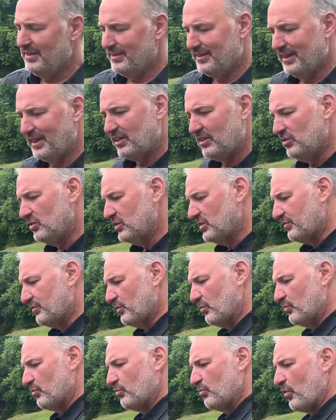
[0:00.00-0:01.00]
They can use it
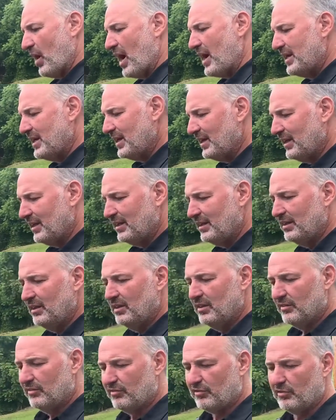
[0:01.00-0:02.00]
for writing,
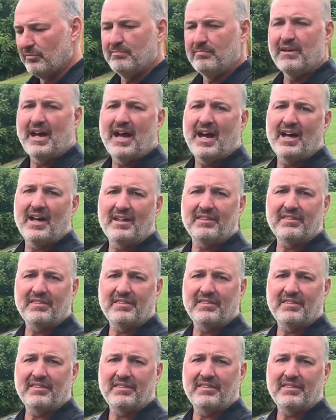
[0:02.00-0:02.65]
for math,